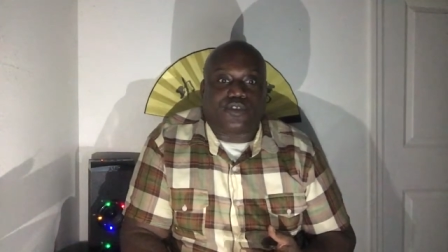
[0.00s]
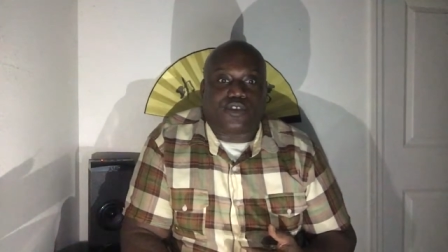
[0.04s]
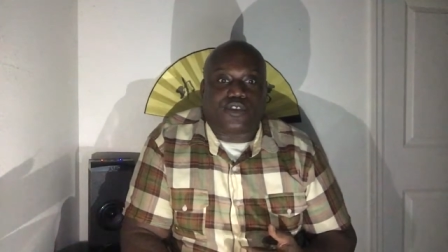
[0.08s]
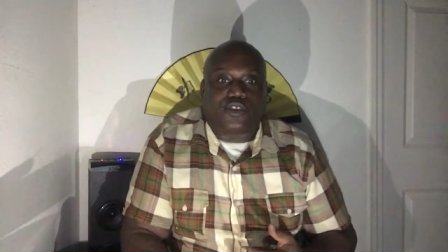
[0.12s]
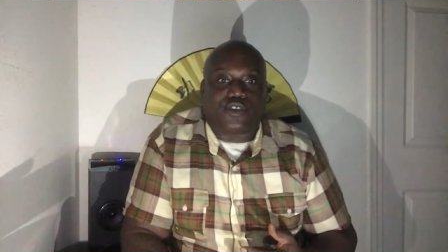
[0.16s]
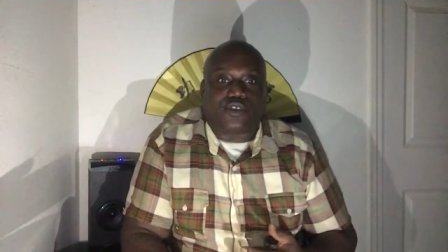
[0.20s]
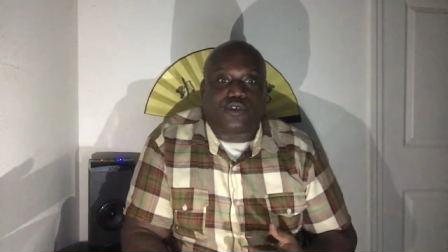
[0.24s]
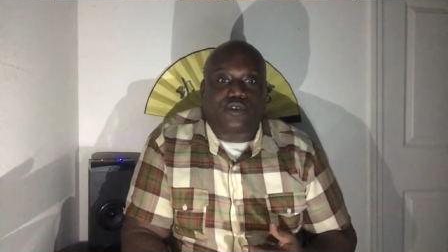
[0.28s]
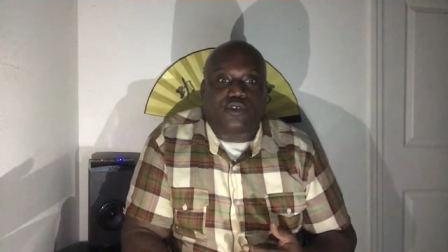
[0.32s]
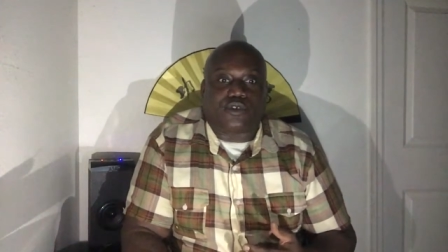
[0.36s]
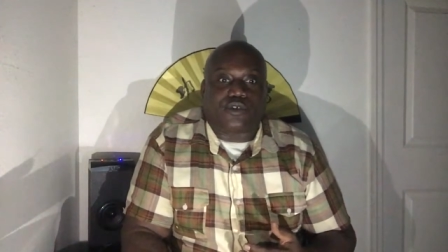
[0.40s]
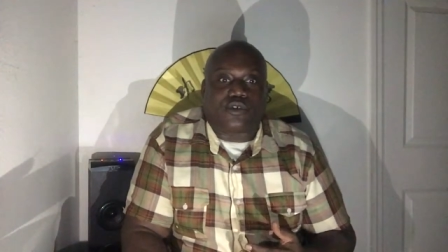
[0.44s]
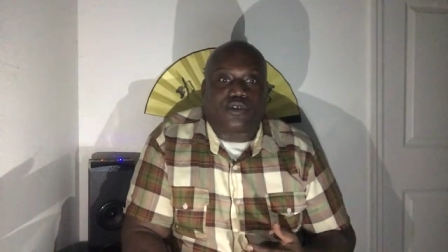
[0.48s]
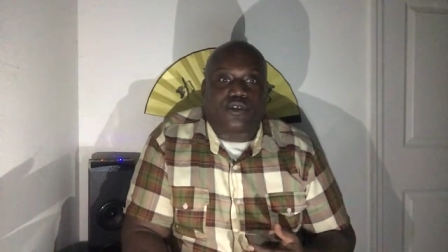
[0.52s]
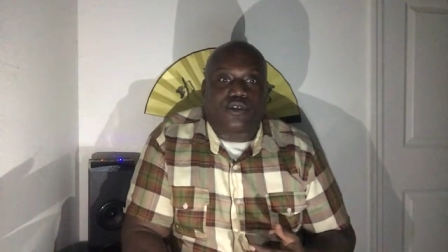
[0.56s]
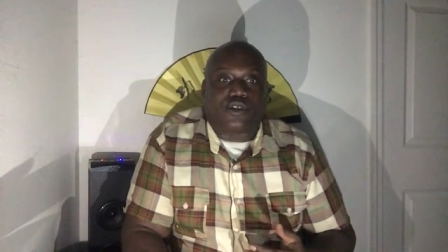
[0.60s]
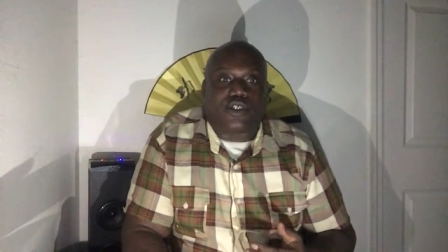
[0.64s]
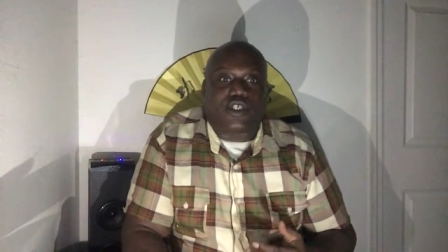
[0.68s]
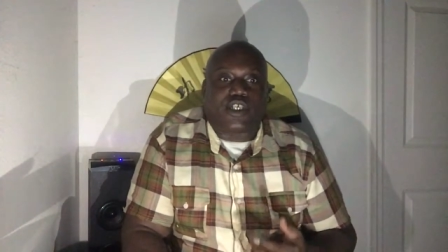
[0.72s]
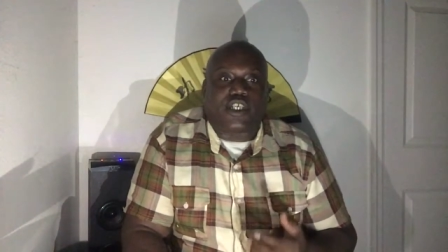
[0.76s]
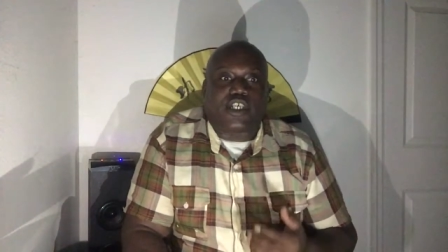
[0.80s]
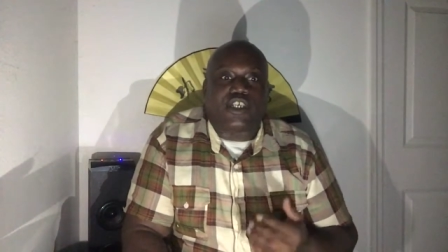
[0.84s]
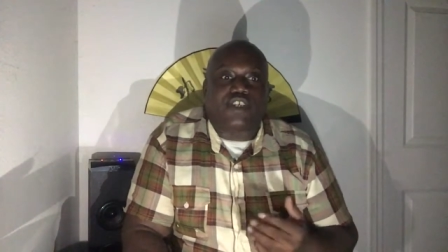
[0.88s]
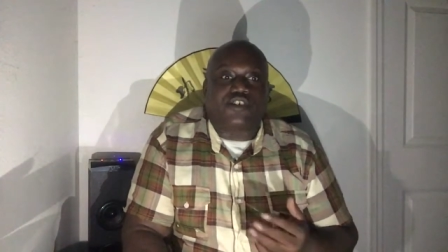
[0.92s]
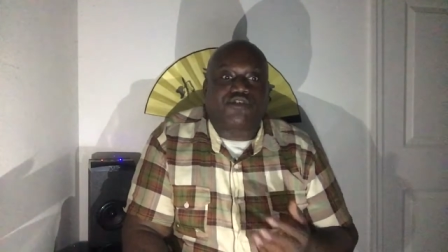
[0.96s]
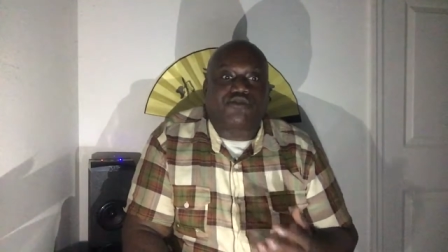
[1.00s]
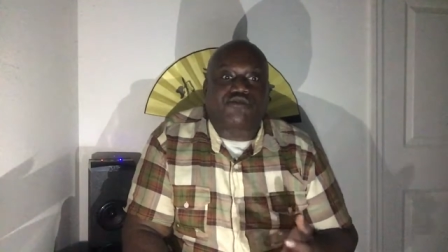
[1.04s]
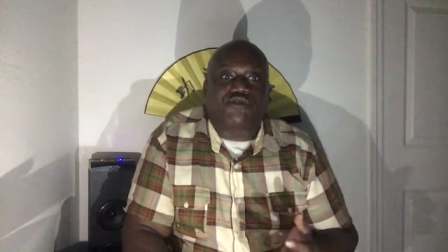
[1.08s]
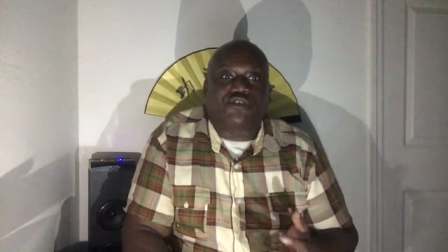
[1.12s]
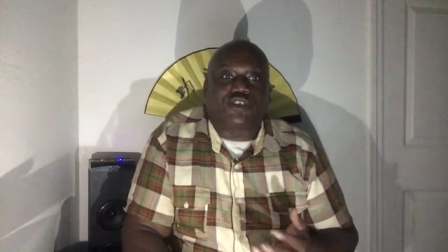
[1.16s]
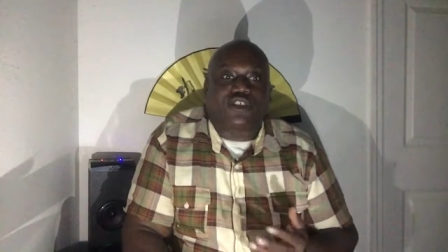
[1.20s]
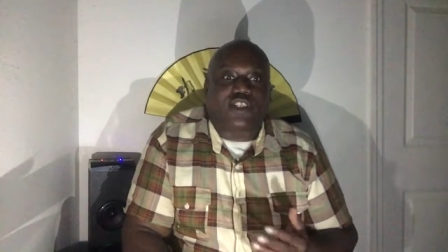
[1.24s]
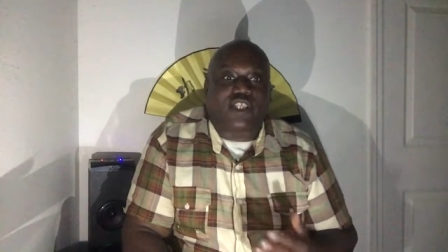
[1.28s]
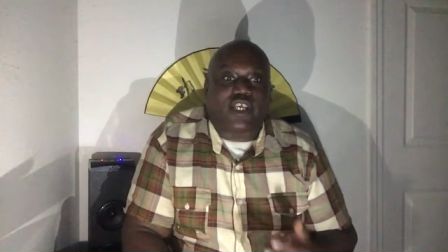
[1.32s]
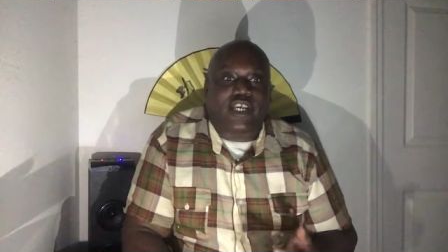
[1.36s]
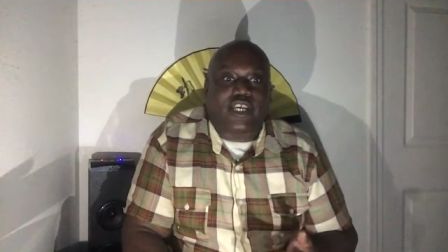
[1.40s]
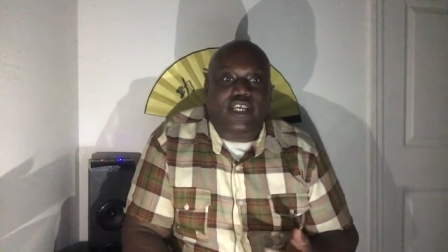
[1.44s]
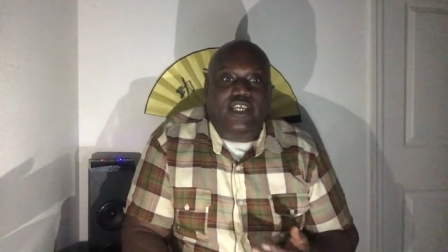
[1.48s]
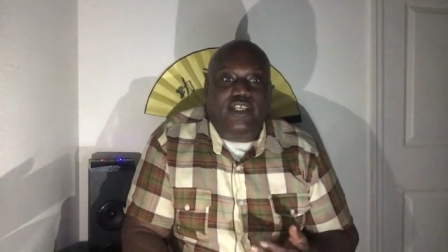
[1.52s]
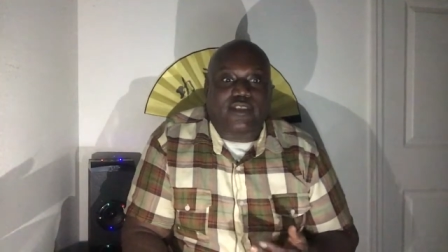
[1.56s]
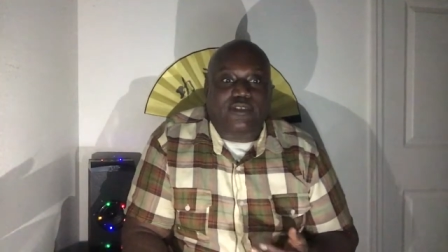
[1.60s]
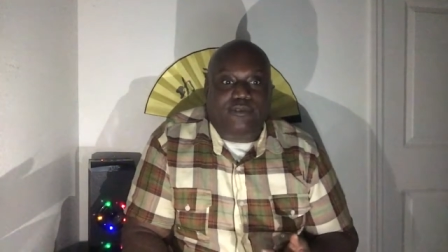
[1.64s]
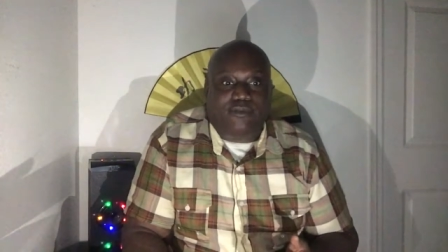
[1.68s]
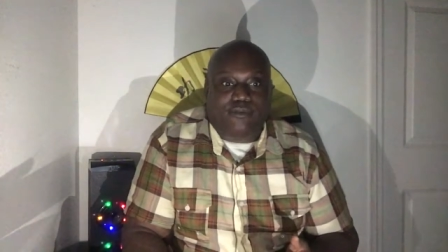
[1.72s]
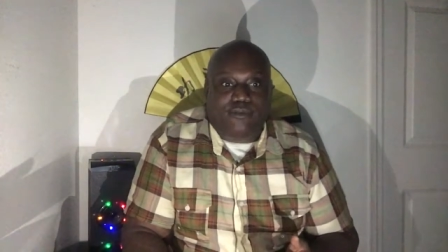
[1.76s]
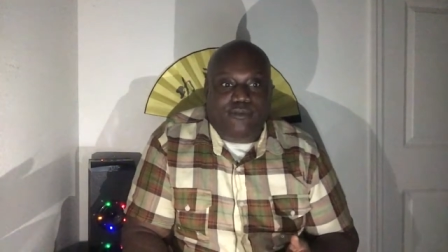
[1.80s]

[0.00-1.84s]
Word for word: you know, Israelite